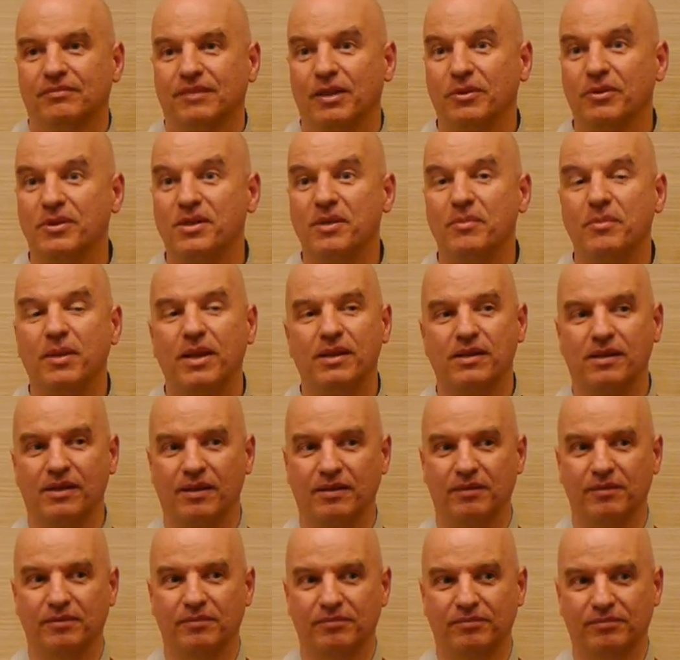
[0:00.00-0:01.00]
It was
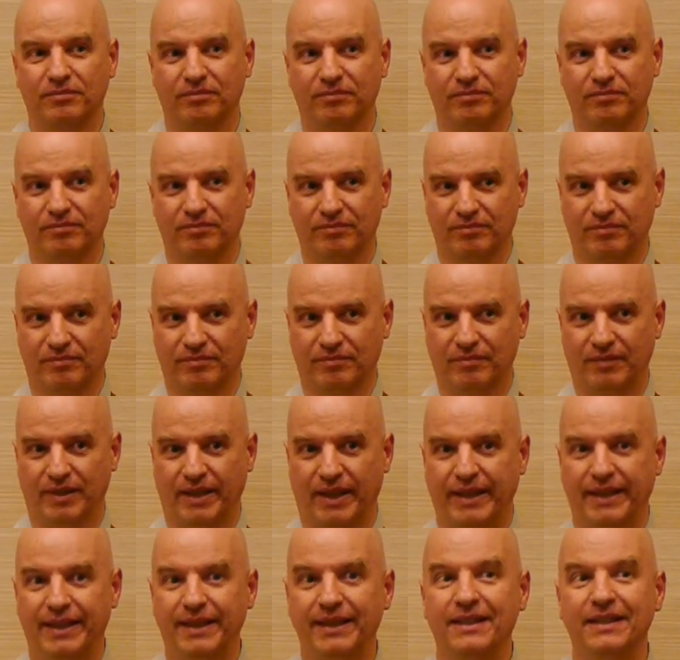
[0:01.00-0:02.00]
amazing.
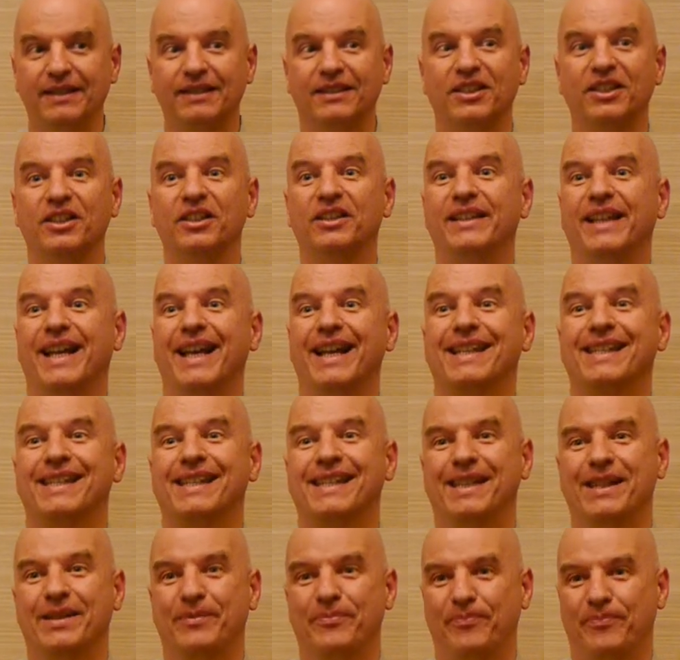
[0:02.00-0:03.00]
He didn't
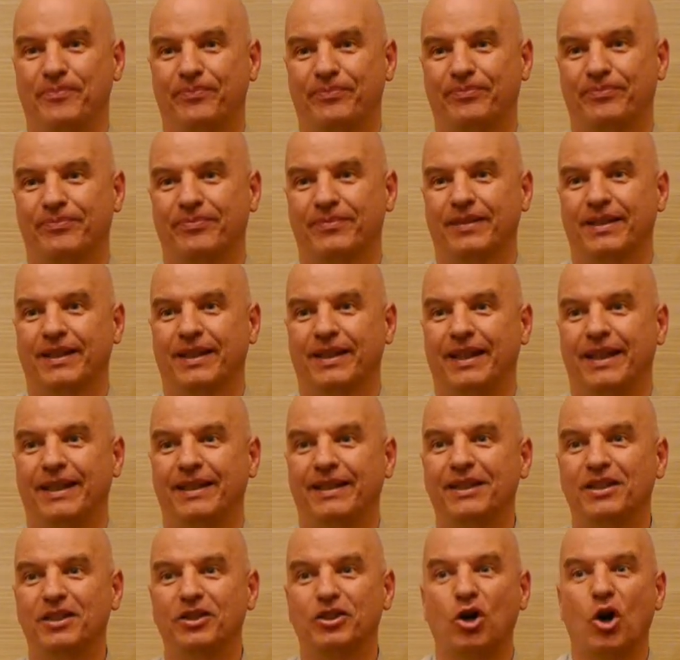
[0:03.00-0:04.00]
annex him. He
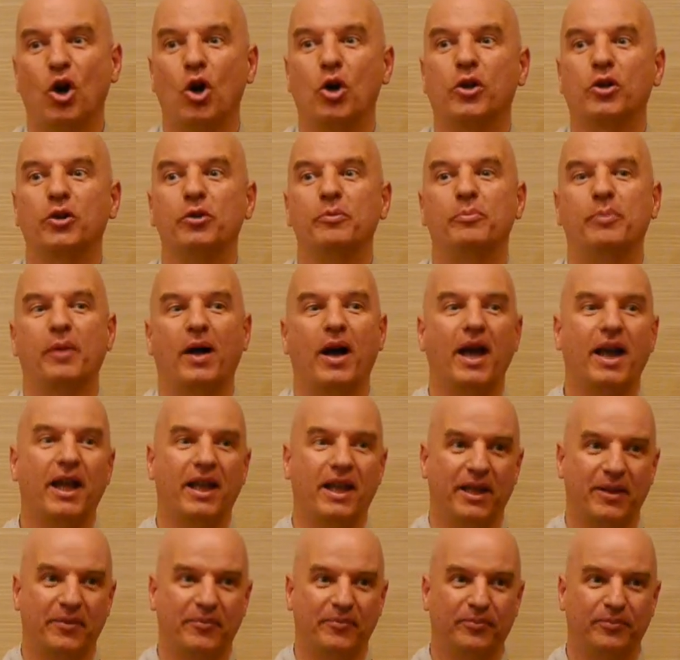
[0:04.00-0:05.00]
didn't occupy
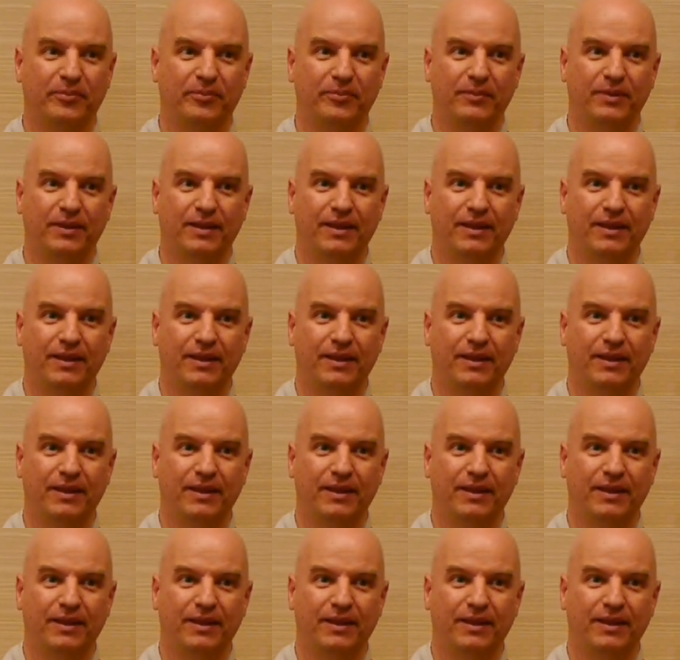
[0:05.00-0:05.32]
him.